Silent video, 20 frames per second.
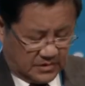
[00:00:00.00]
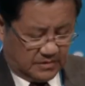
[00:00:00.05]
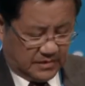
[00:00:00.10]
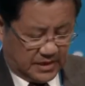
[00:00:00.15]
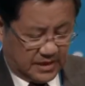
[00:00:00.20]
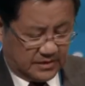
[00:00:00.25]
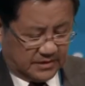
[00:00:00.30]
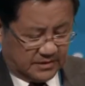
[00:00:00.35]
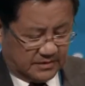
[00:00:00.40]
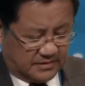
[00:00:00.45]

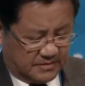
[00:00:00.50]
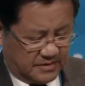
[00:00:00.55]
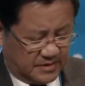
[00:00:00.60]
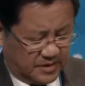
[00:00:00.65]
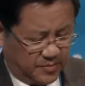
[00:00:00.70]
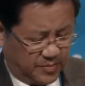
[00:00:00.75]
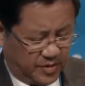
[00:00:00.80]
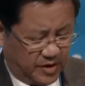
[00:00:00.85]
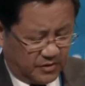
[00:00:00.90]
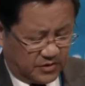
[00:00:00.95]
that's
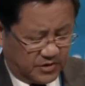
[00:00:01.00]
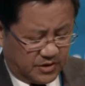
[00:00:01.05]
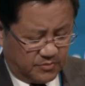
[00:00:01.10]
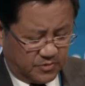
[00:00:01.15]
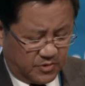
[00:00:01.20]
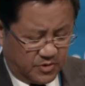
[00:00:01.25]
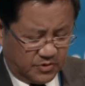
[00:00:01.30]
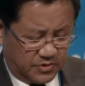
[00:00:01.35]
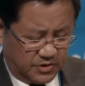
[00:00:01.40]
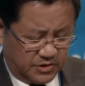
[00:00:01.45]
the Belt
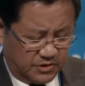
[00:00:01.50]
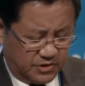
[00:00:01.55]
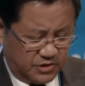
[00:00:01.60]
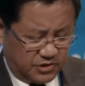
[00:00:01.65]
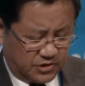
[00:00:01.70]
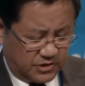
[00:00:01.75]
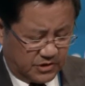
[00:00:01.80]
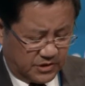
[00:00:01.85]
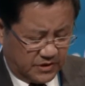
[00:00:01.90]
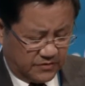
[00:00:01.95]
and Road
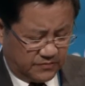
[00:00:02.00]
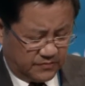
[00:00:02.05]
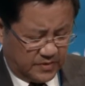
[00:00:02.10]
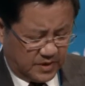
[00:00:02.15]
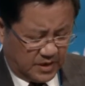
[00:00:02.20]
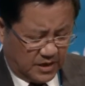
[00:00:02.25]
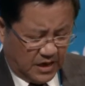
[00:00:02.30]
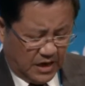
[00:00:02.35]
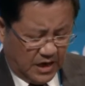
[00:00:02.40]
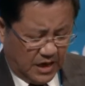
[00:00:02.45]
Initiative,
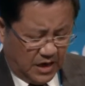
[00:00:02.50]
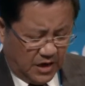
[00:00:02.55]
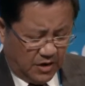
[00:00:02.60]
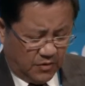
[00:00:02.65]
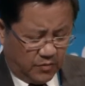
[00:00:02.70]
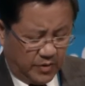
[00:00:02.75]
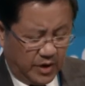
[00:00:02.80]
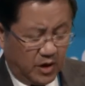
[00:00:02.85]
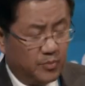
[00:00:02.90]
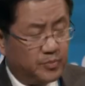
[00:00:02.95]

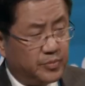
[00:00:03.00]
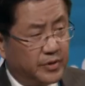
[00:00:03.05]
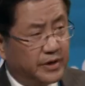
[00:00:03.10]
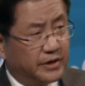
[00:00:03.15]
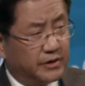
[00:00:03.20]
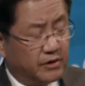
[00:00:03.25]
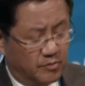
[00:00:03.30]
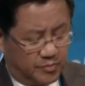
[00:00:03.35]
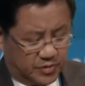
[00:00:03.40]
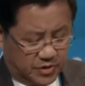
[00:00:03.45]
will
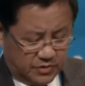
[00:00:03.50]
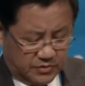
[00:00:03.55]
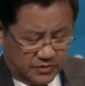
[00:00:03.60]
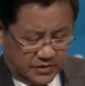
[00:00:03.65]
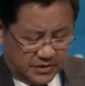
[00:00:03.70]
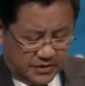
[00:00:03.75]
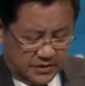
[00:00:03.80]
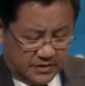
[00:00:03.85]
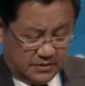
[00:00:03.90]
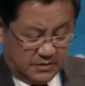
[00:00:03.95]
bring
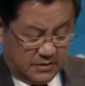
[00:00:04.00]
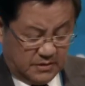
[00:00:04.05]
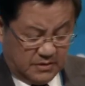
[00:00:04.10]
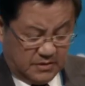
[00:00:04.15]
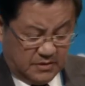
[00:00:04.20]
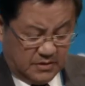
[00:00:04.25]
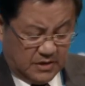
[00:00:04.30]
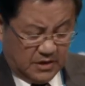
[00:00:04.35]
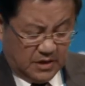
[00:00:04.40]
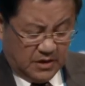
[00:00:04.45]
opportunities
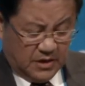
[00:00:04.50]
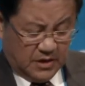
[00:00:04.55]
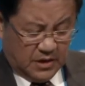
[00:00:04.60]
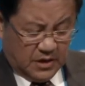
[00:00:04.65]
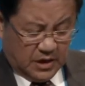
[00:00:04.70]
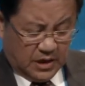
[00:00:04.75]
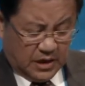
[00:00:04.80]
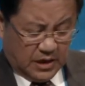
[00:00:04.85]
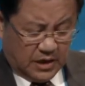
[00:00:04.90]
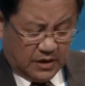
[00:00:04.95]

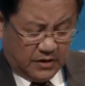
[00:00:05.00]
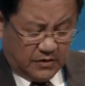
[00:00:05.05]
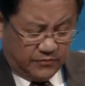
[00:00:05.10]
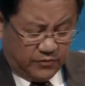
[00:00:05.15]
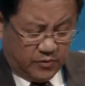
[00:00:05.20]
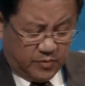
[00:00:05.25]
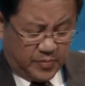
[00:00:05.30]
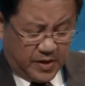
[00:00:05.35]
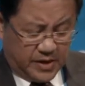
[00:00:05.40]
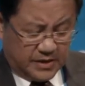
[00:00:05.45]

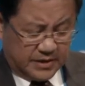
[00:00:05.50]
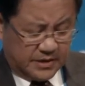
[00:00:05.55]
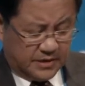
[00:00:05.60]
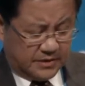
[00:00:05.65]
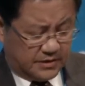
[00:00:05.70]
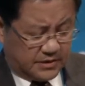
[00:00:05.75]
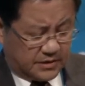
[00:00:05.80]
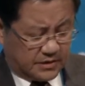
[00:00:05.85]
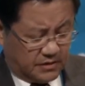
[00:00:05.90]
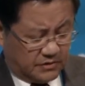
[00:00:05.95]
for
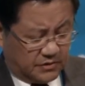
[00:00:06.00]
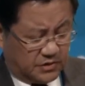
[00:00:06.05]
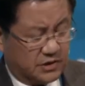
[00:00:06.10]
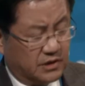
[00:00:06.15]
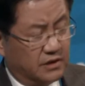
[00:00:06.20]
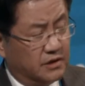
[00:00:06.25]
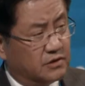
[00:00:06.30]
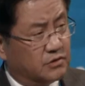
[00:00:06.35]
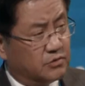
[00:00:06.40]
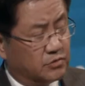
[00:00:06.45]
parties
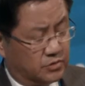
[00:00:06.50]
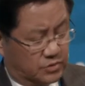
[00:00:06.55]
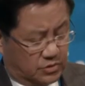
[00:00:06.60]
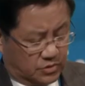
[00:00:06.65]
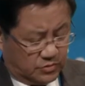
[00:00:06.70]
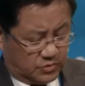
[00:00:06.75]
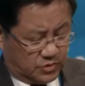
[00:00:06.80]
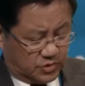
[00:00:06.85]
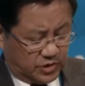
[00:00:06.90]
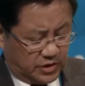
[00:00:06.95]
concerned
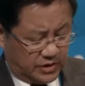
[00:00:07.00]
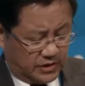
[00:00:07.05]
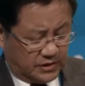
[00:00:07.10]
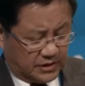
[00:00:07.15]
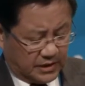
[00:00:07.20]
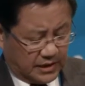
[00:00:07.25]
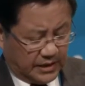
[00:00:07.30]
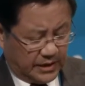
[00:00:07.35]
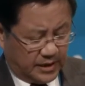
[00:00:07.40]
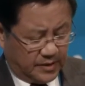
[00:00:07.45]
to
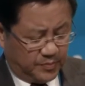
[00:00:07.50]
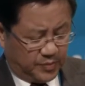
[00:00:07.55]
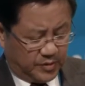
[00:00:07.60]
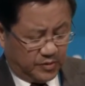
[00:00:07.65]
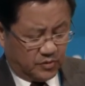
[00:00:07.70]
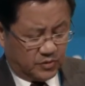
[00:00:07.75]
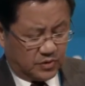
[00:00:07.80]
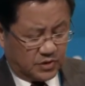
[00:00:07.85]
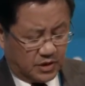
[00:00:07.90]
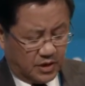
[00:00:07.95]
jointly
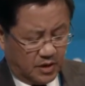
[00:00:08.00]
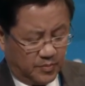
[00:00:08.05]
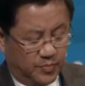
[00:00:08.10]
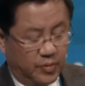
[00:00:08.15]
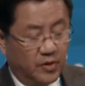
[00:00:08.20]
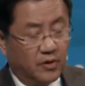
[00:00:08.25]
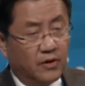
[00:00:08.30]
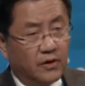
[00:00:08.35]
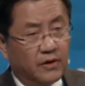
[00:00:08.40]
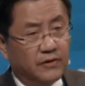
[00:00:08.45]
build a
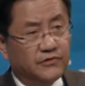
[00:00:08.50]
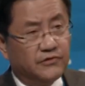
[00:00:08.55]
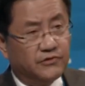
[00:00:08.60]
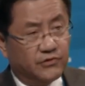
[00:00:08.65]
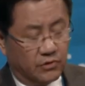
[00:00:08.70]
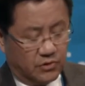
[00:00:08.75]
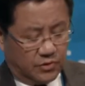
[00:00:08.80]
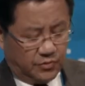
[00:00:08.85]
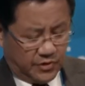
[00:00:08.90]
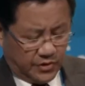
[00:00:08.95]
polar
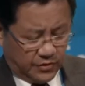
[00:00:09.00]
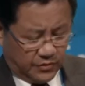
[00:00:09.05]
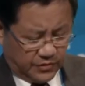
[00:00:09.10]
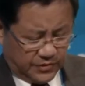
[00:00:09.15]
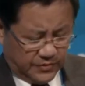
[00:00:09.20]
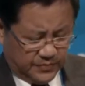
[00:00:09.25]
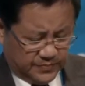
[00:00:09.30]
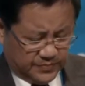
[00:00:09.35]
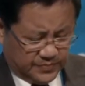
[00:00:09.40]
Silk Road